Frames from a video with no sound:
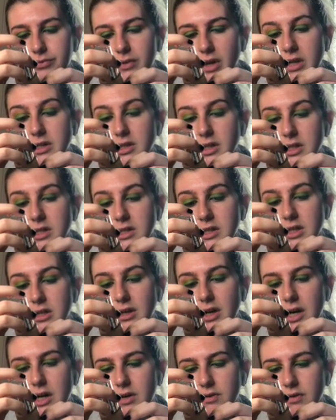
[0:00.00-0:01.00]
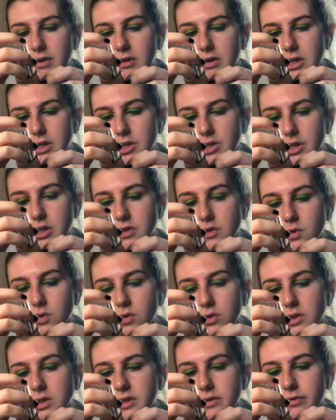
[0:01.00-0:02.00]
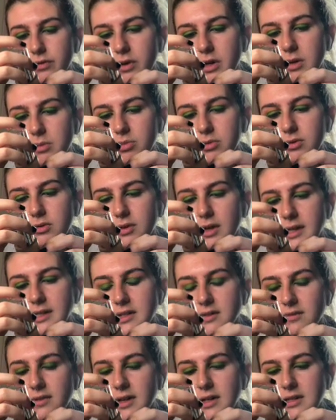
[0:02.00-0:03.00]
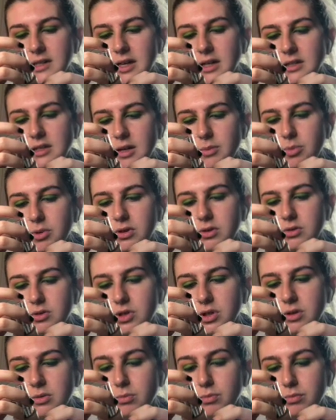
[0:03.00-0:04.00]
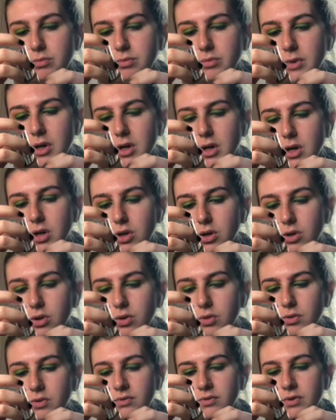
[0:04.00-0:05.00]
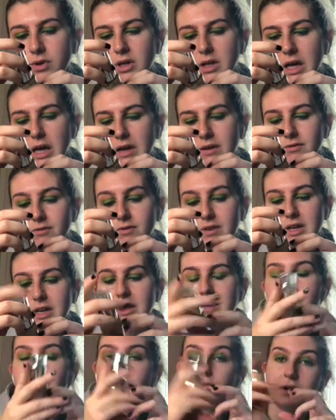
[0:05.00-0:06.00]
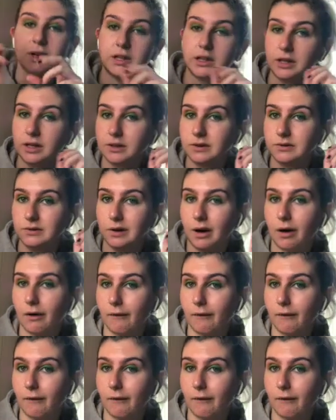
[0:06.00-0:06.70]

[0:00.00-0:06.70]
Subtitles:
It's a concealer and a foundation. It's cruelty-free, blue light defense, anti-pollution, gluten-free, and vegan-friendly. So